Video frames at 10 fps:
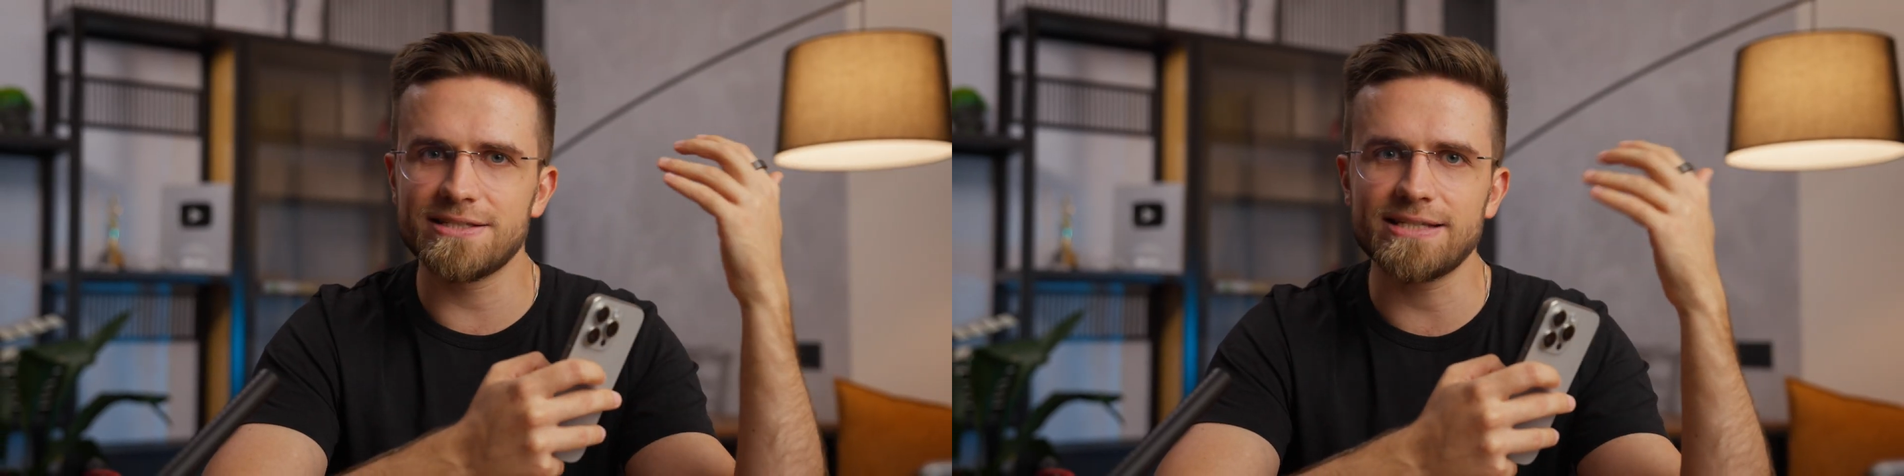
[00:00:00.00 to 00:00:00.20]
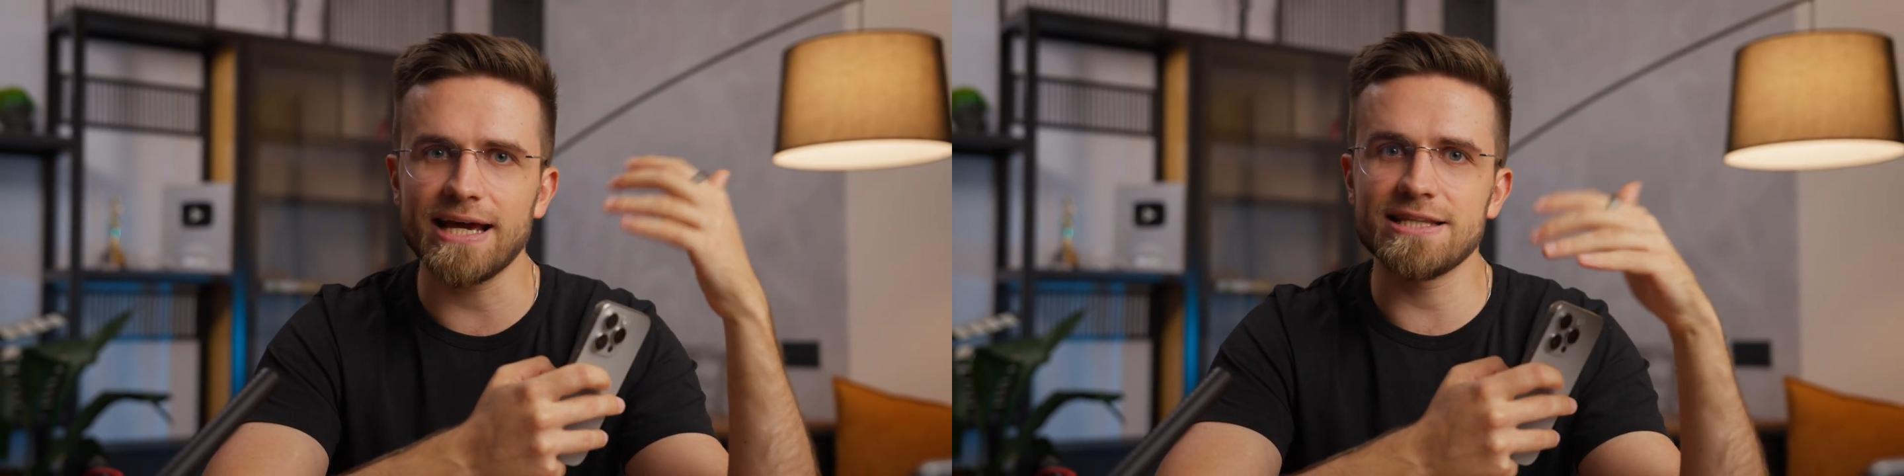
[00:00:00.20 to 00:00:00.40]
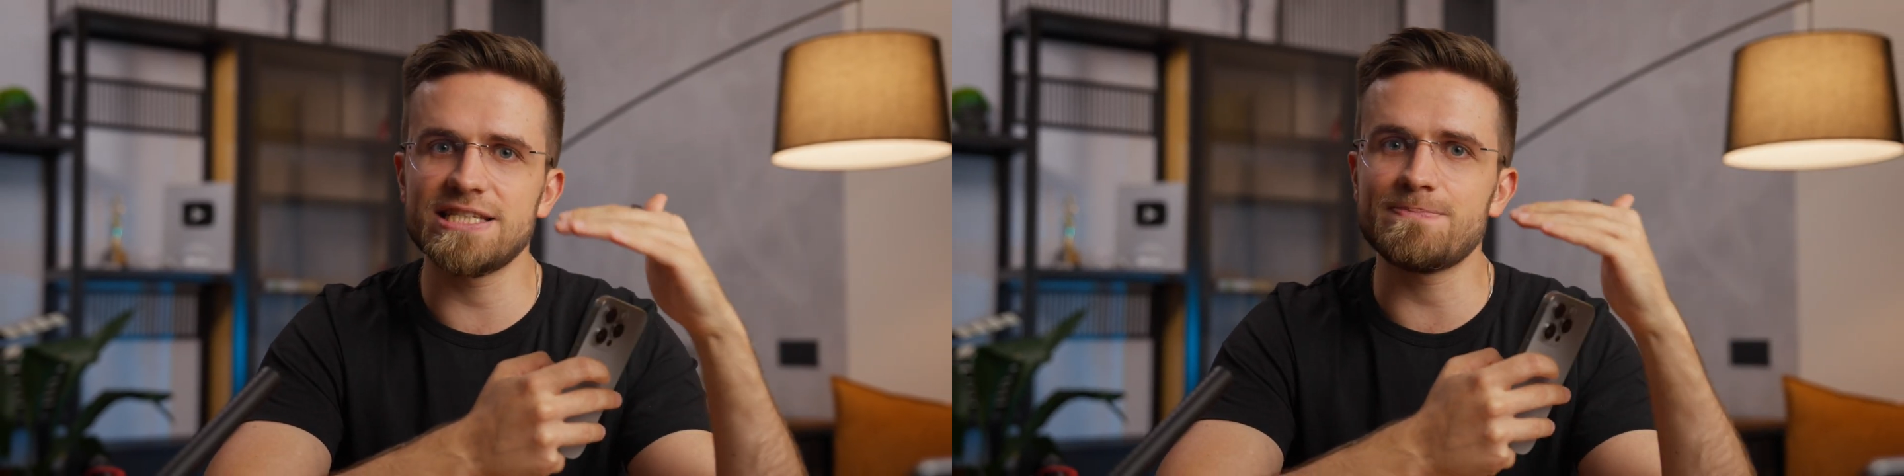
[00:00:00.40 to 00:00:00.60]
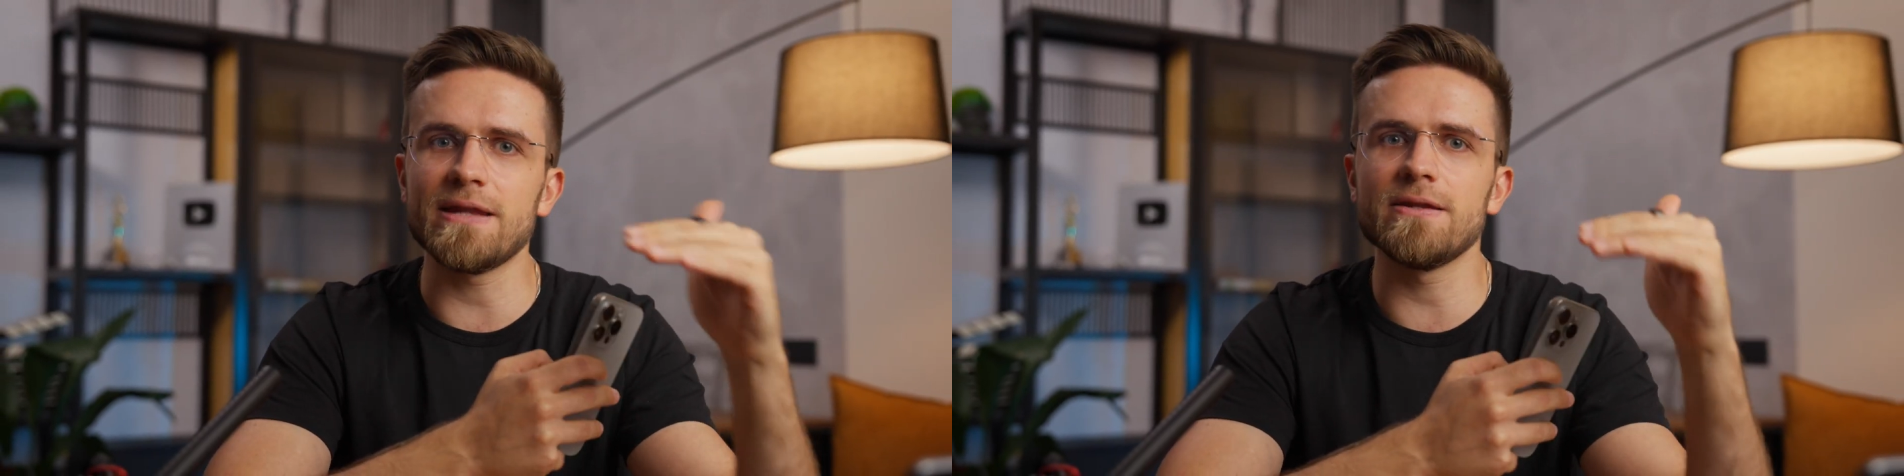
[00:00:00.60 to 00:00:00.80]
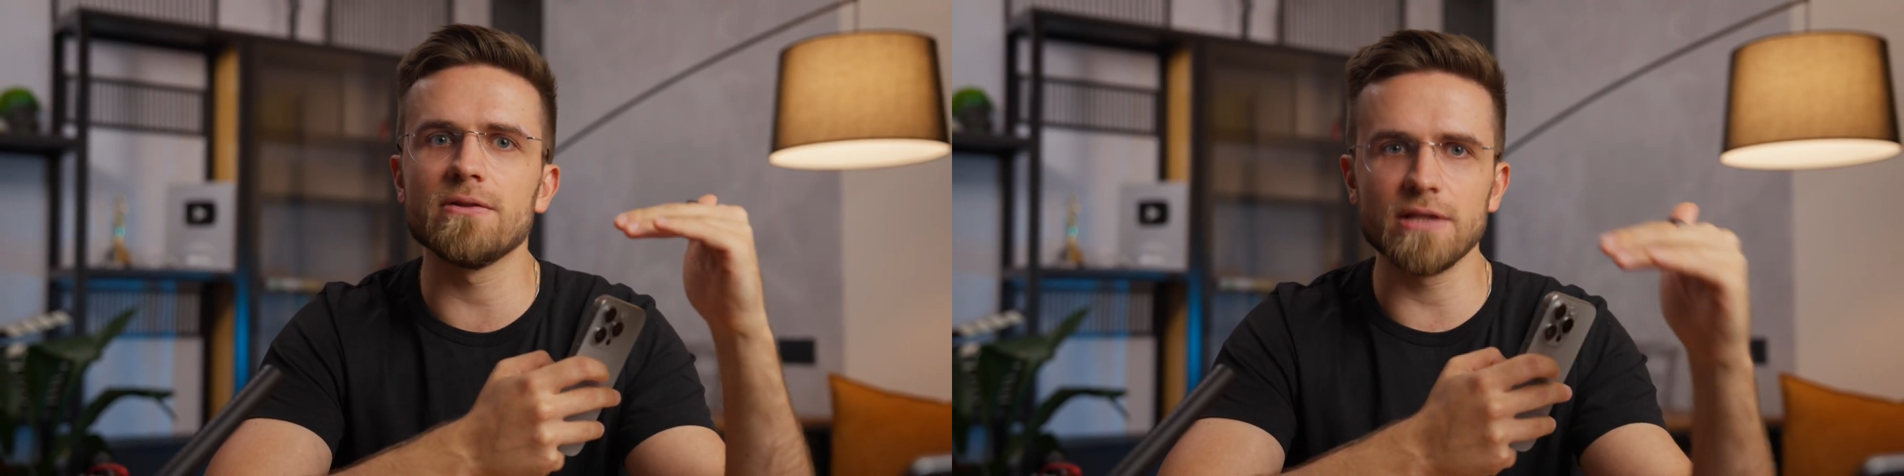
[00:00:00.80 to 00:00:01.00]
set
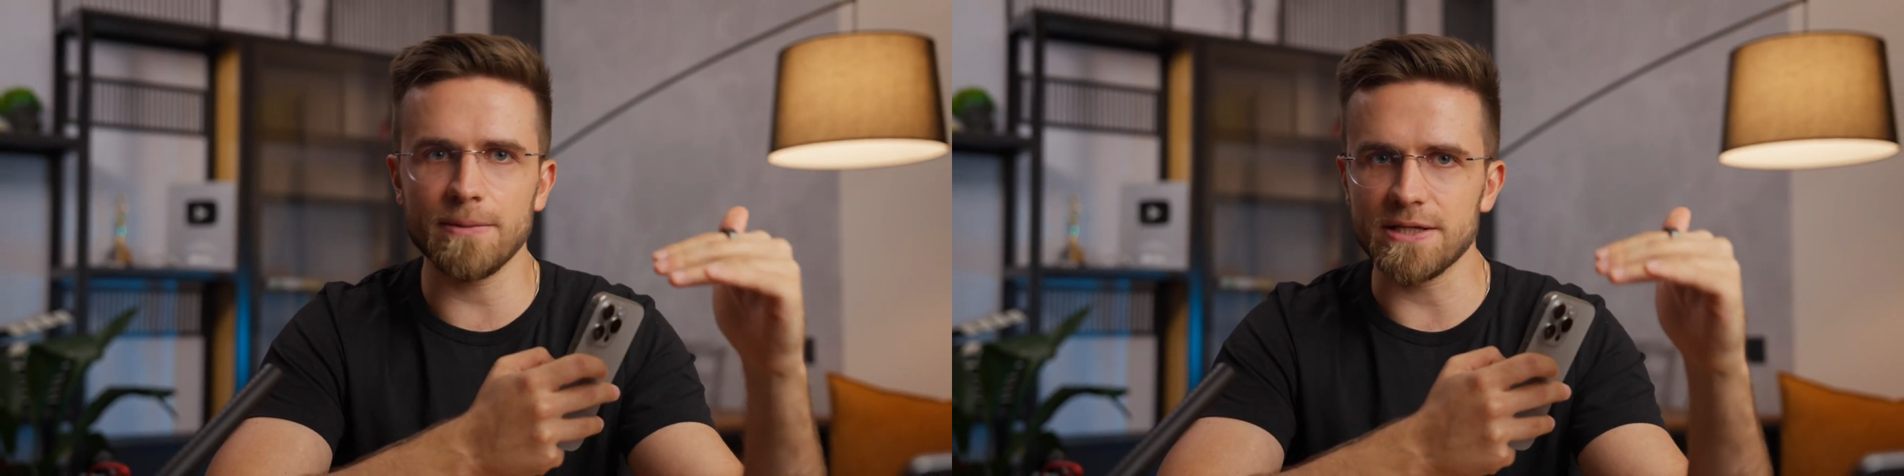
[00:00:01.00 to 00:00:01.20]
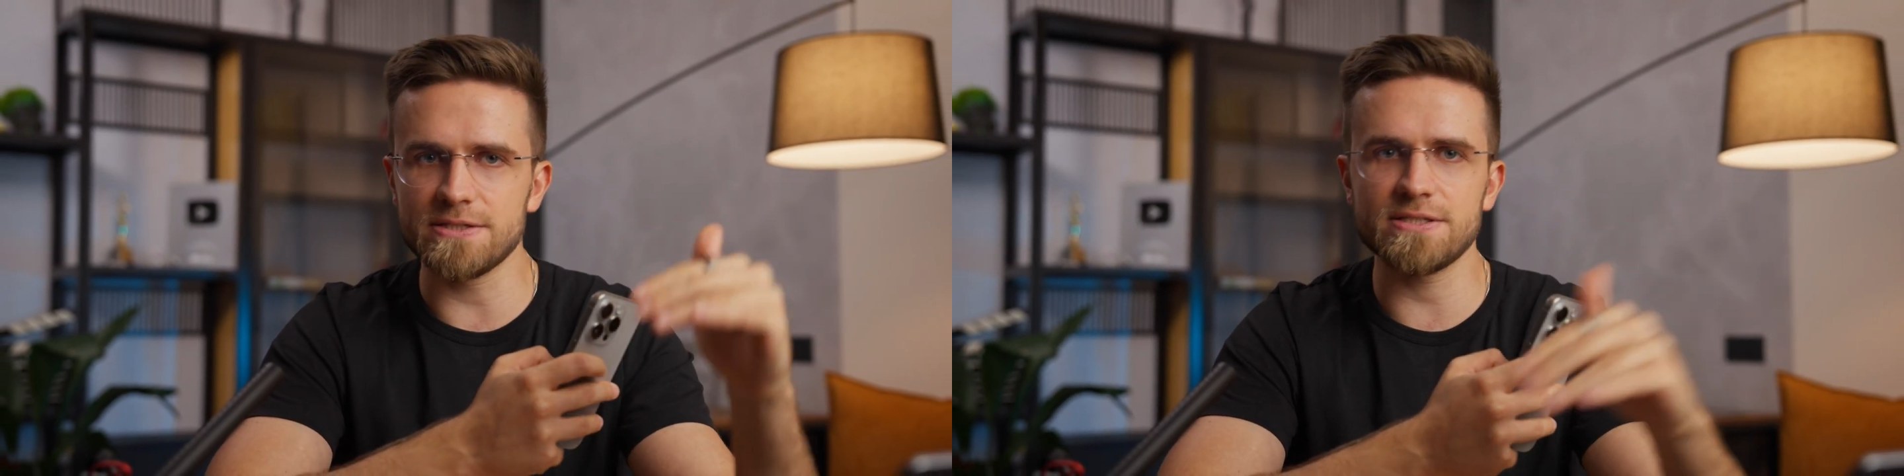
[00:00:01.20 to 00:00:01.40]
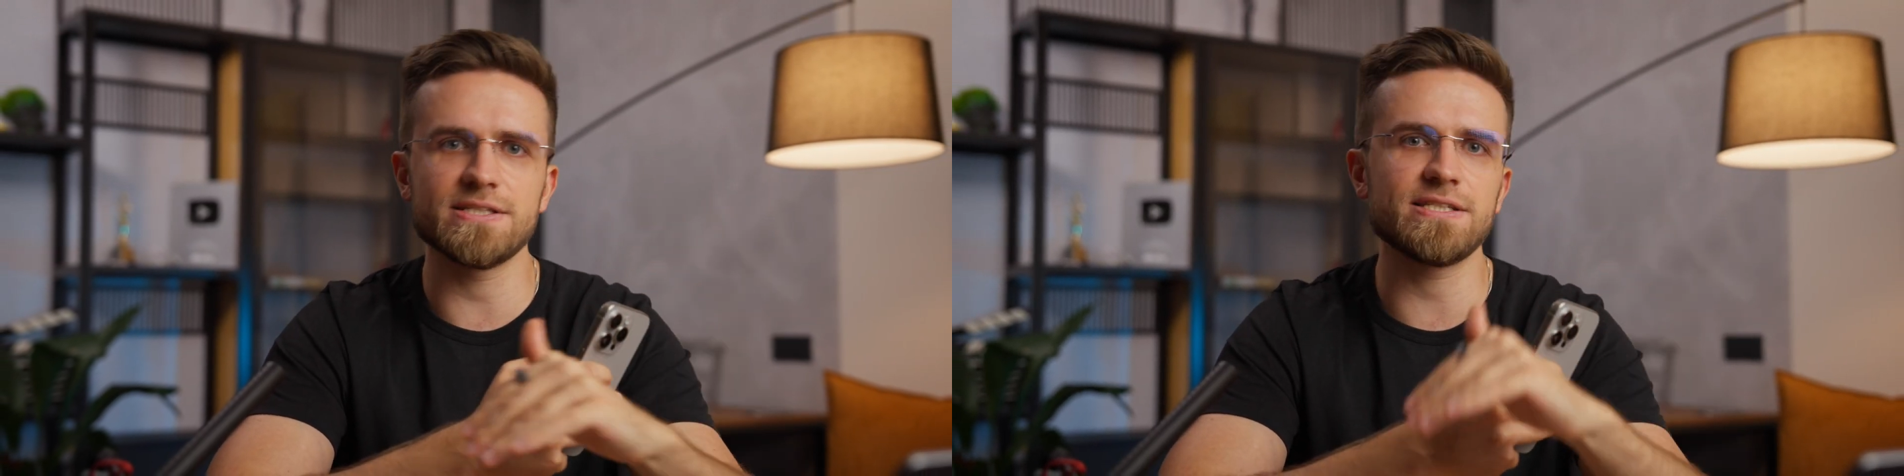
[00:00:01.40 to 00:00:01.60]
spending limits,